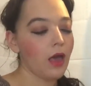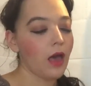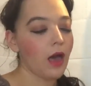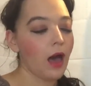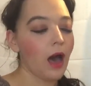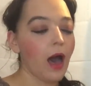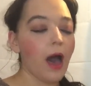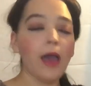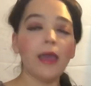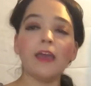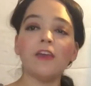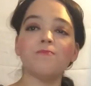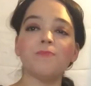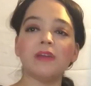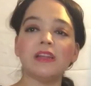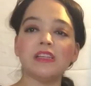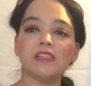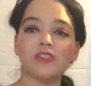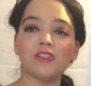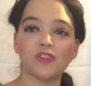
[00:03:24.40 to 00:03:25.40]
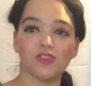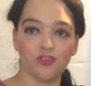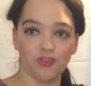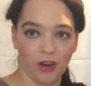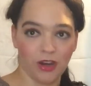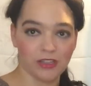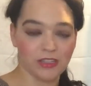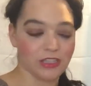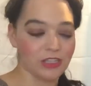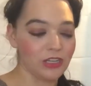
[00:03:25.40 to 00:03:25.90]
I have been
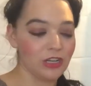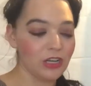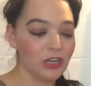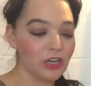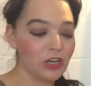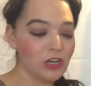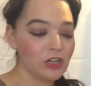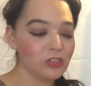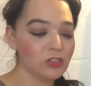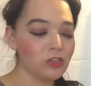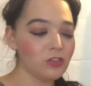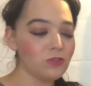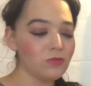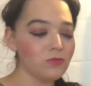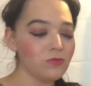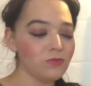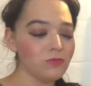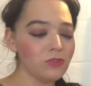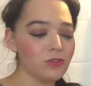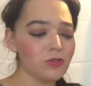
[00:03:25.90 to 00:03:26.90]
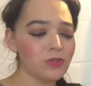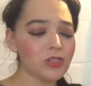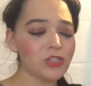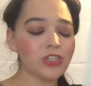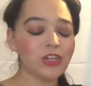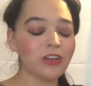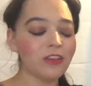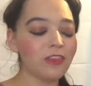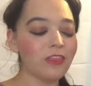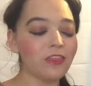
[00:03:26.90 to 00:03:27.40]
instructed to do
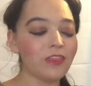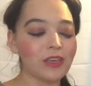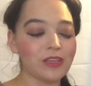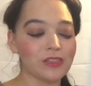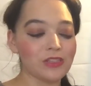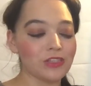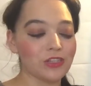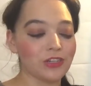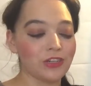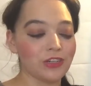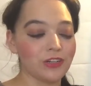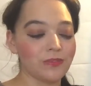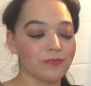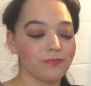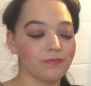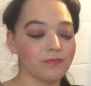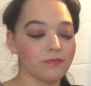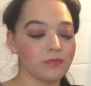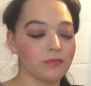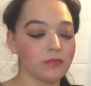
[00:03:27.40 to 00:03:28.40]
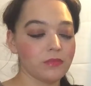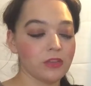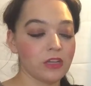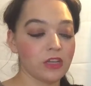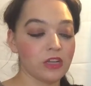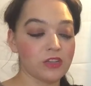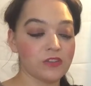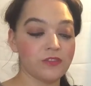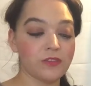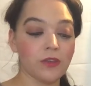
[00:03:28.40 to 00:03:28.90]
certain things to her. It
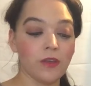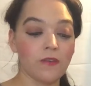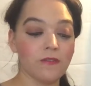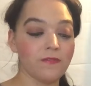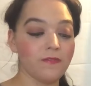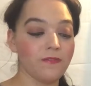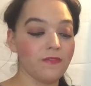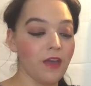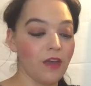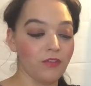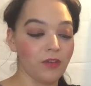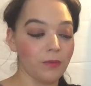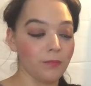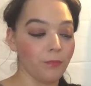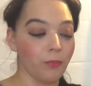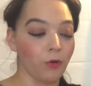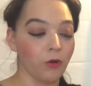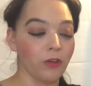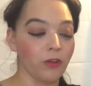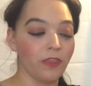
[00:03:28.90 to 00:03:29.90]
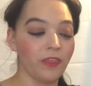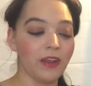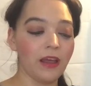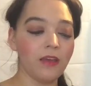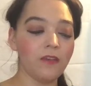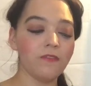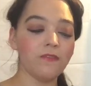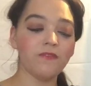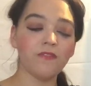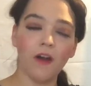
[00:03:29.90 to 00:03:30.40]
is very important that I
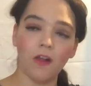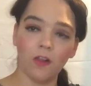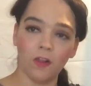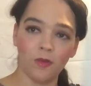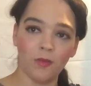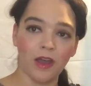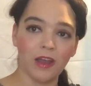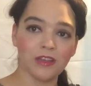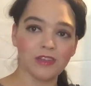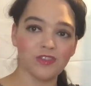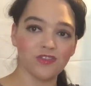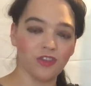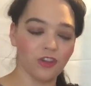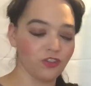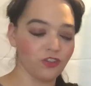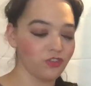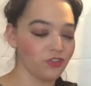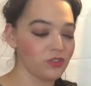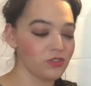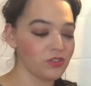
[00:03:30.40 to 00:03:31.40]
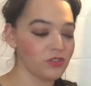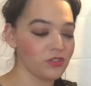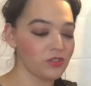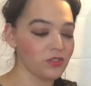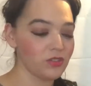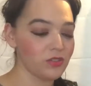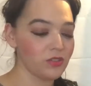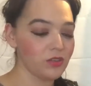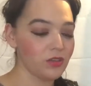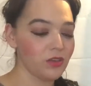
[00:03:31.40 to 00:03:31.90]
follow my instructions.
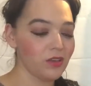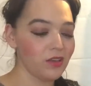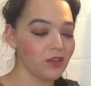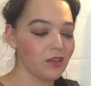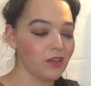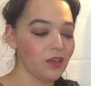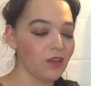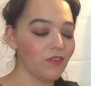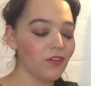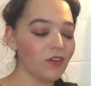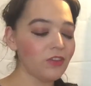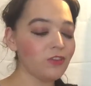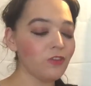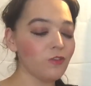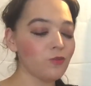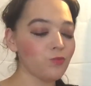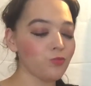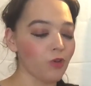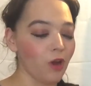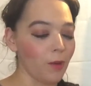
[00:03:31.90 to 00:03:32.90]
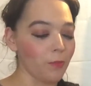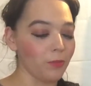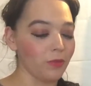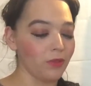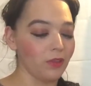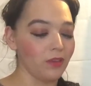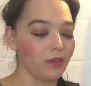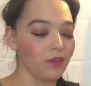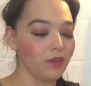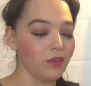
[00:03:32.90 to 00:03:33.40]
If I do this
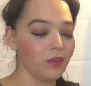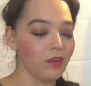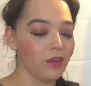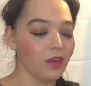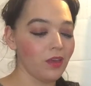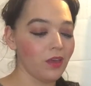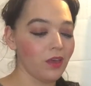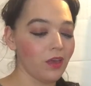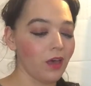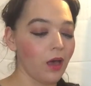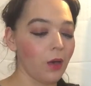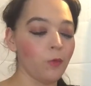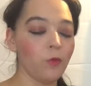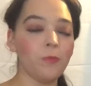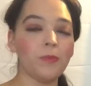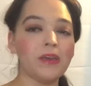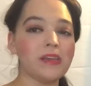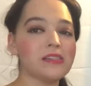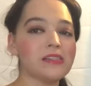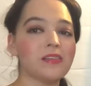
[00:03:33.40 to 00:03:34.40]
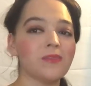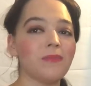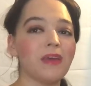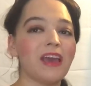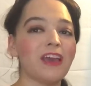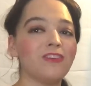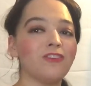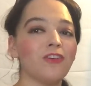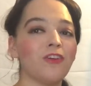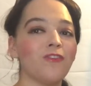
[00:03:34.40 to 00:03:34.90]
properly, I will be in
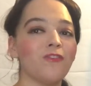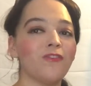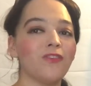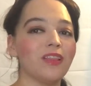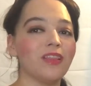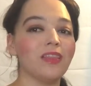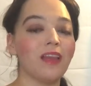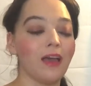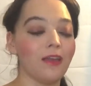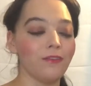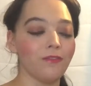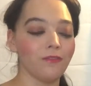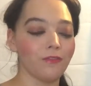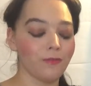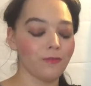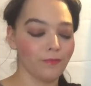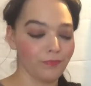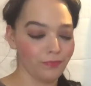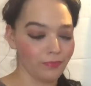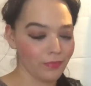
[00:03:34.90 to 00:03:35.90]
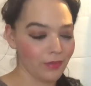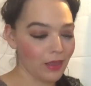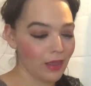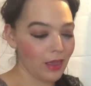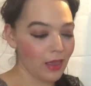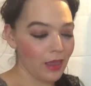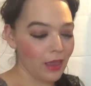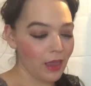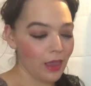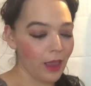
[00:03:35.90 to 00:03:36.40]
demand for life.
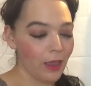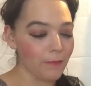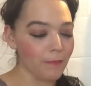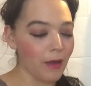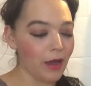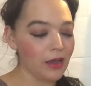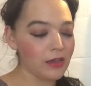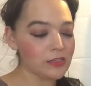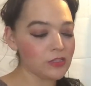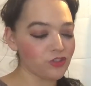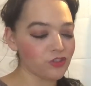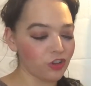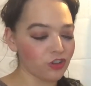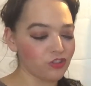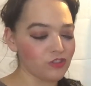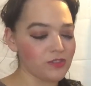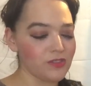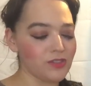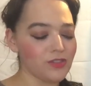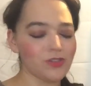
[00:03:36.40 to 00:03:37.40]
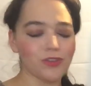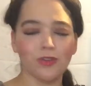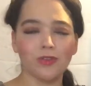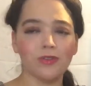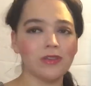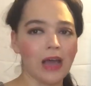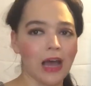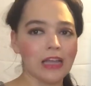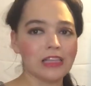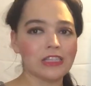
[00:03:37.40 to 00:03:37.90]
And my instructions do
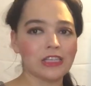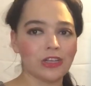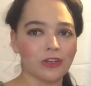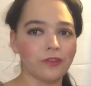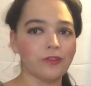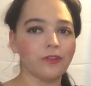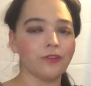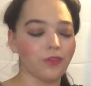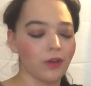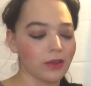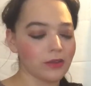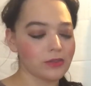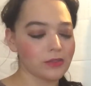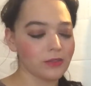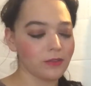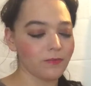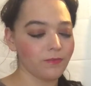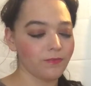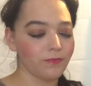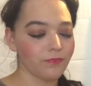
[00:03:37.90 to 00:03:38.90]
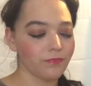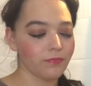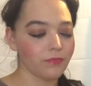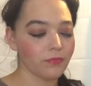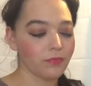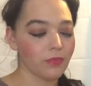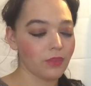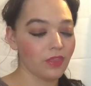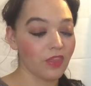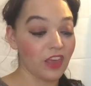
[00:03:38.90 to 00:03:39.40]
not include ransom.
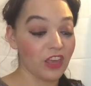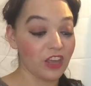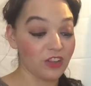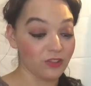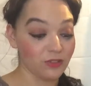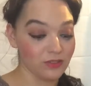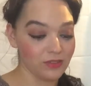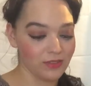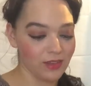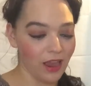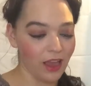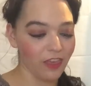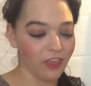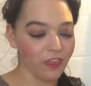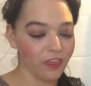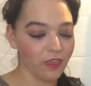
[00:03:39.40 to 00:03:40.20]
They include death.